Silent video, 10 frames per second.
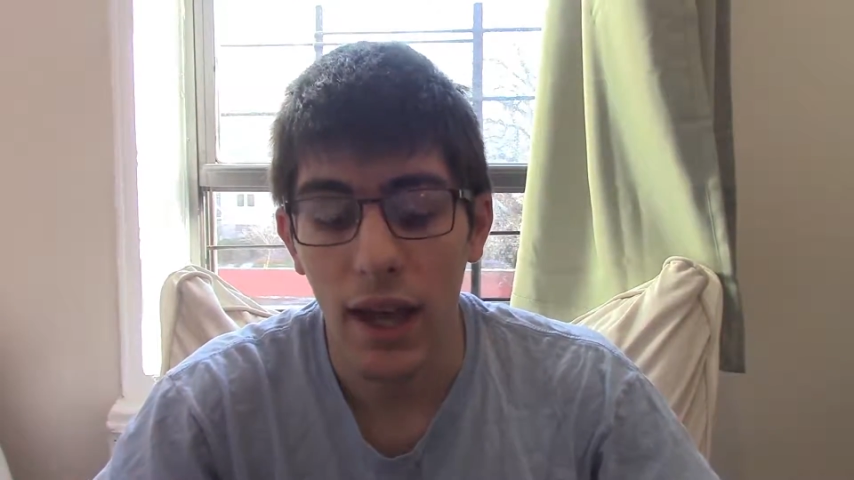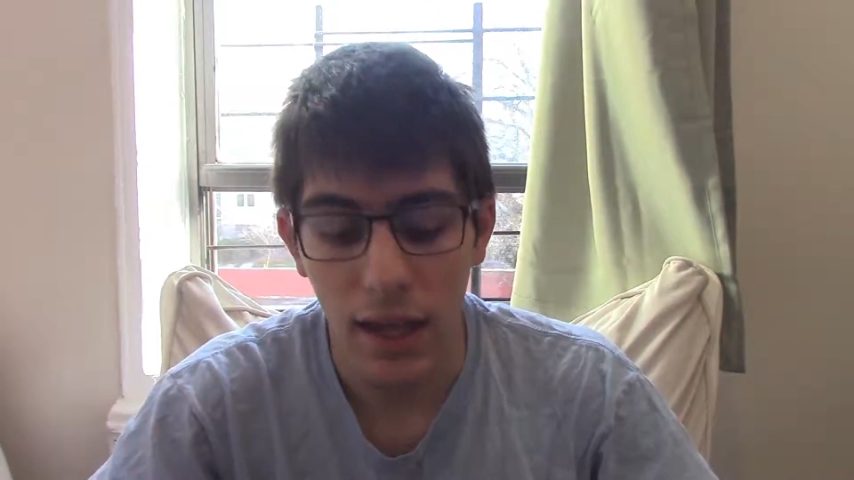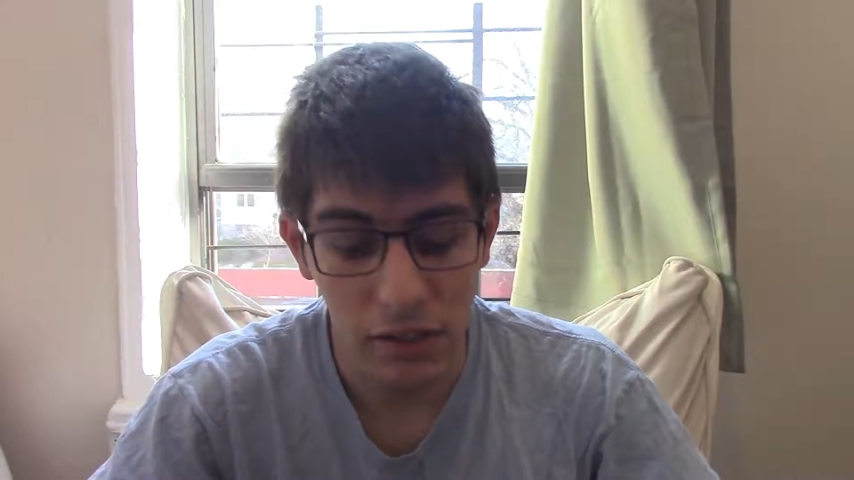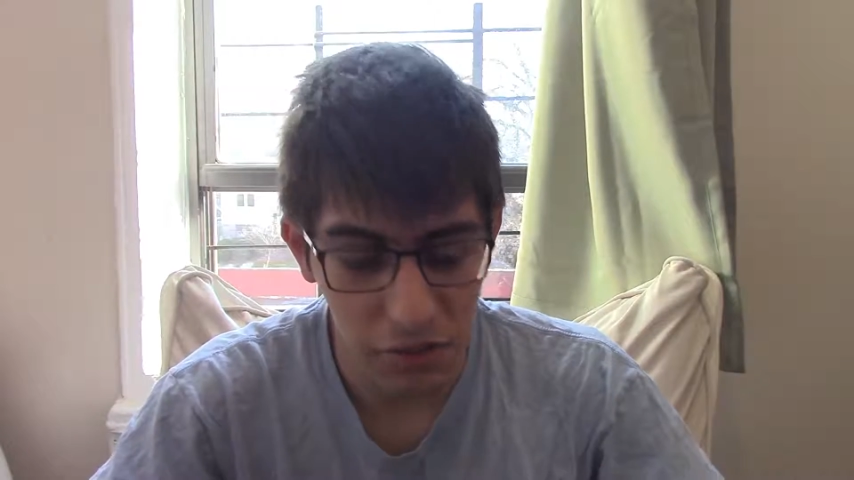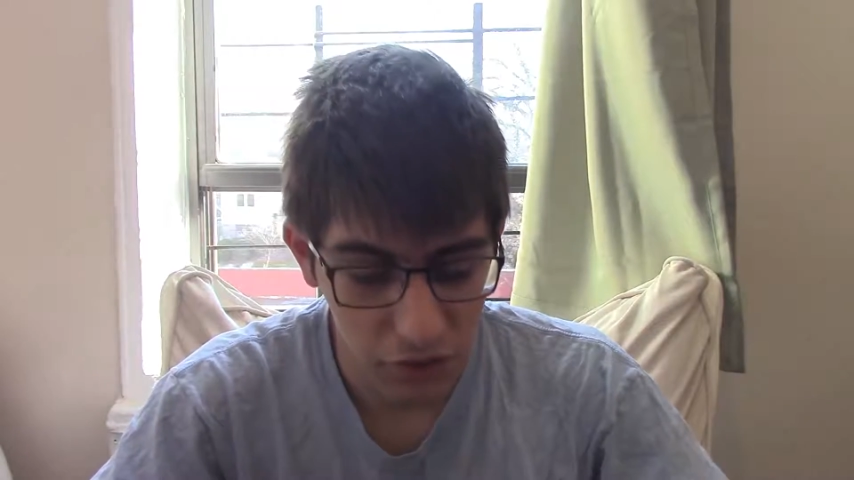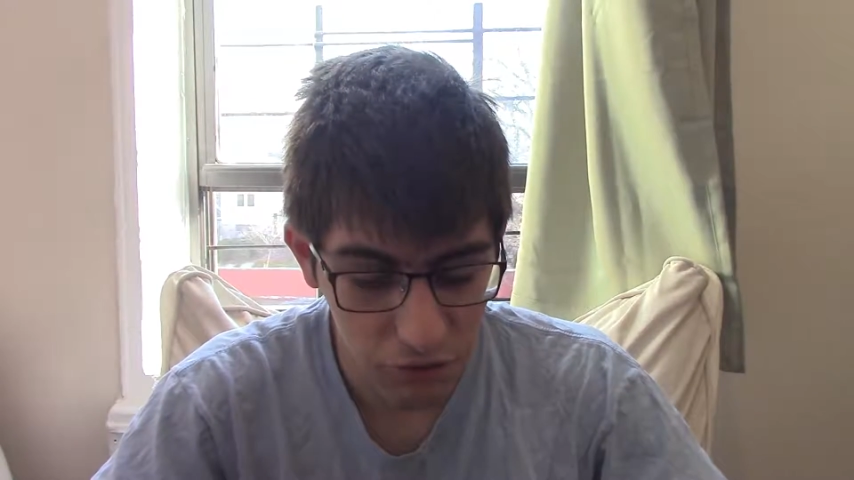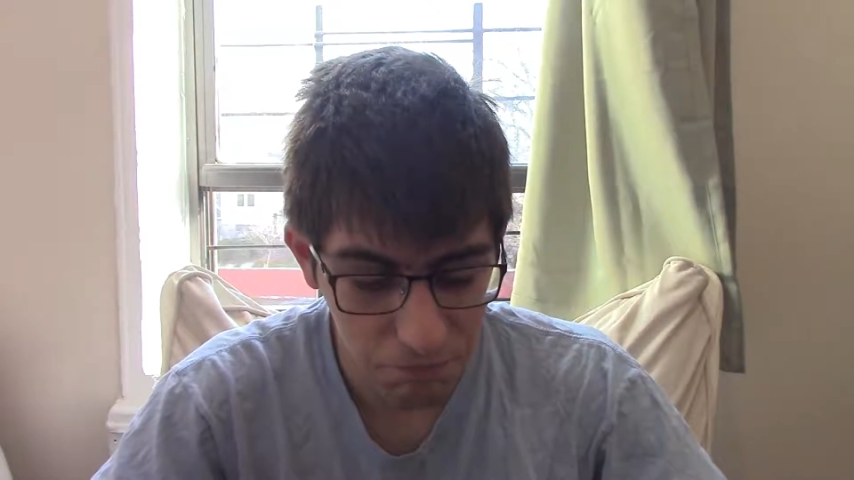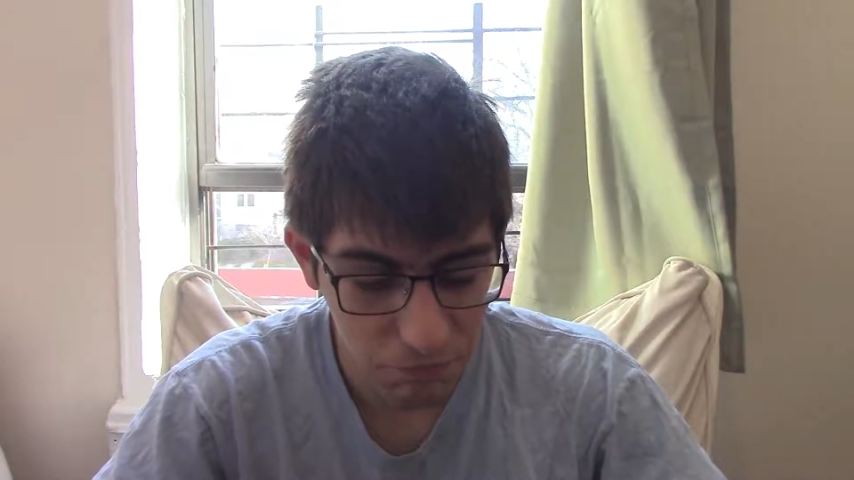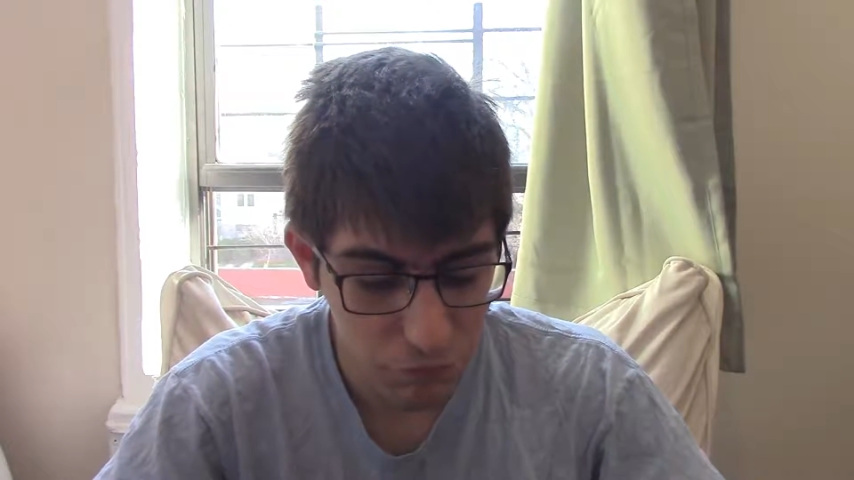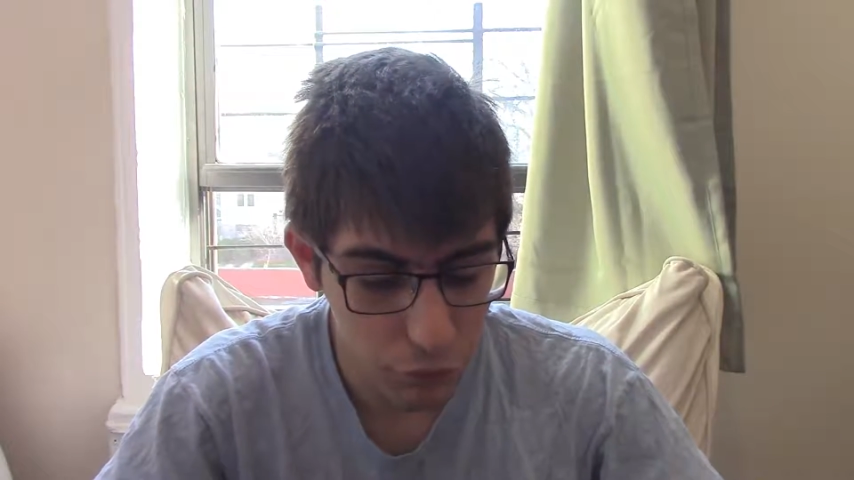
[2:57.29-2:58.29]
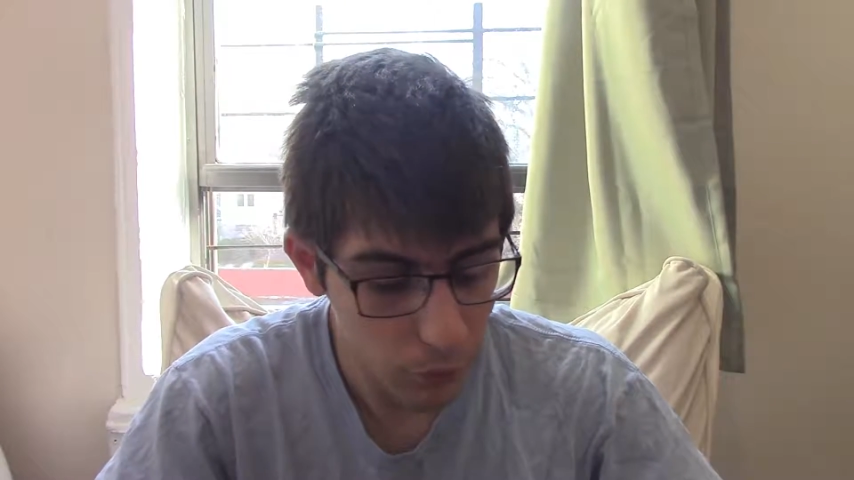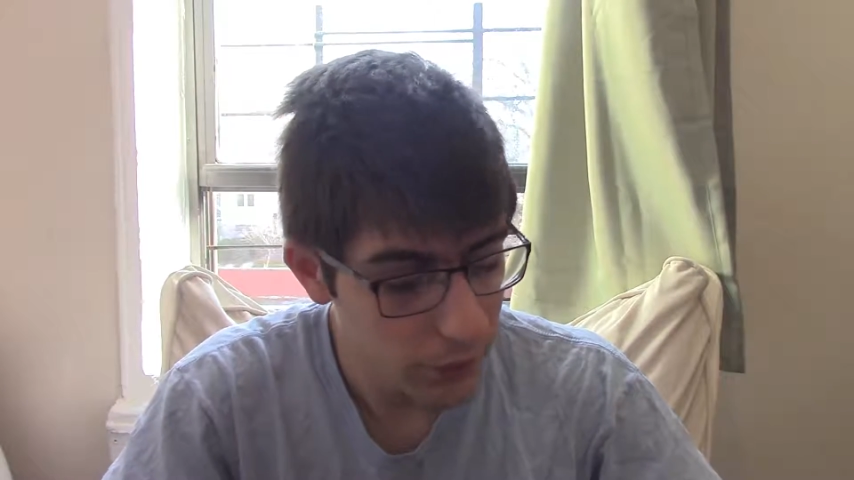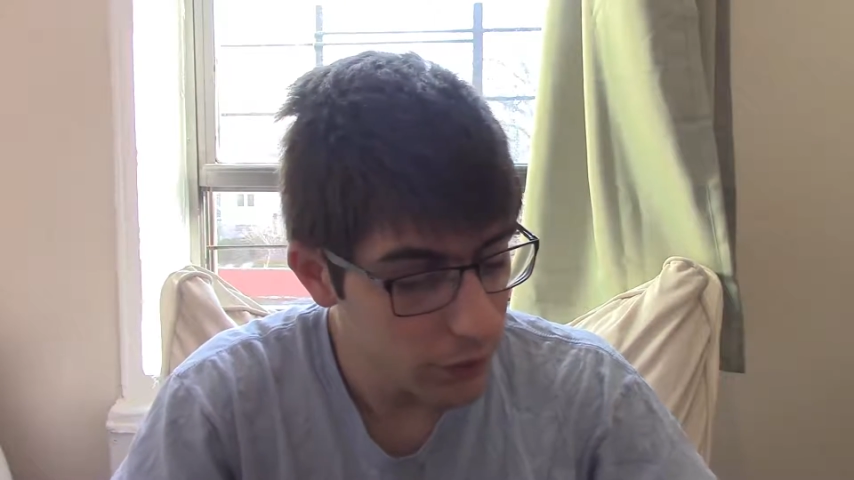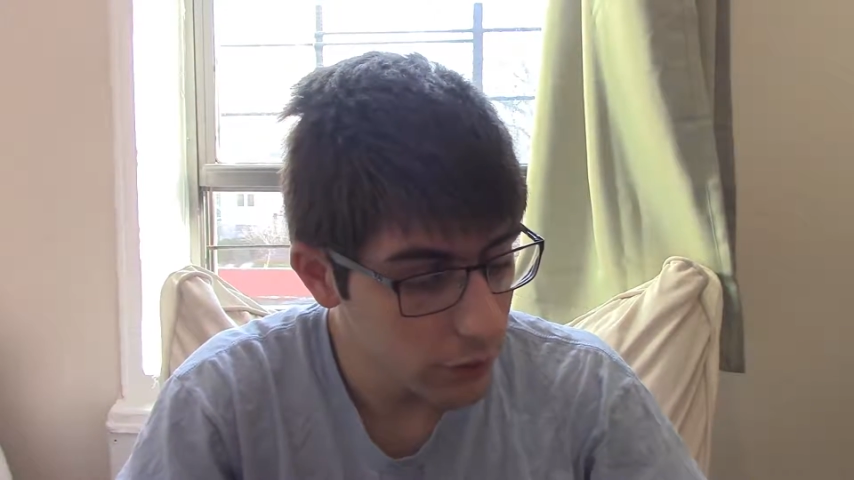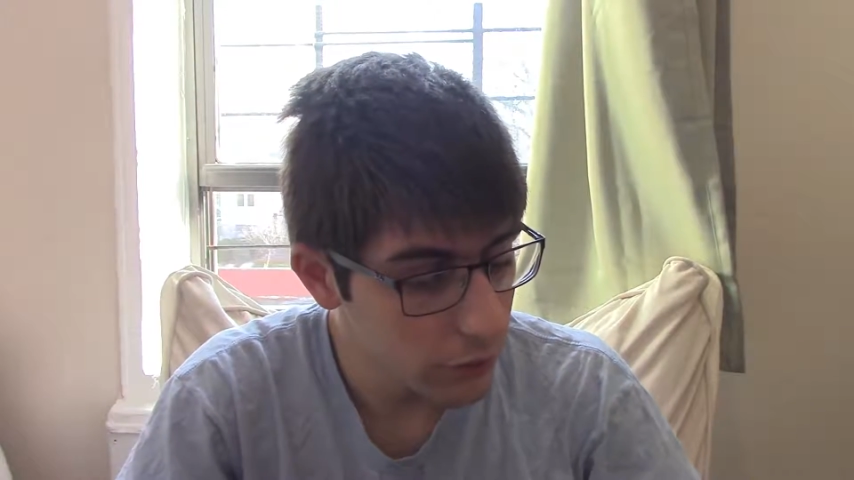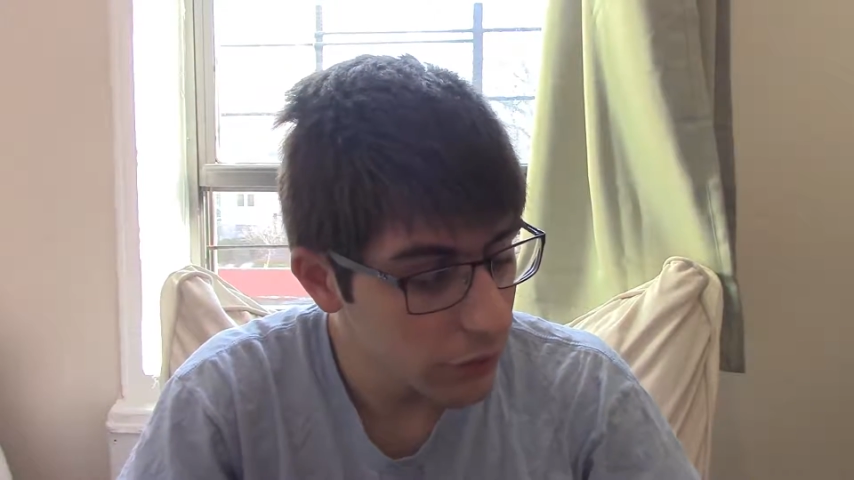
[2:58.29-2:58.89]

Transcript: has for Windows.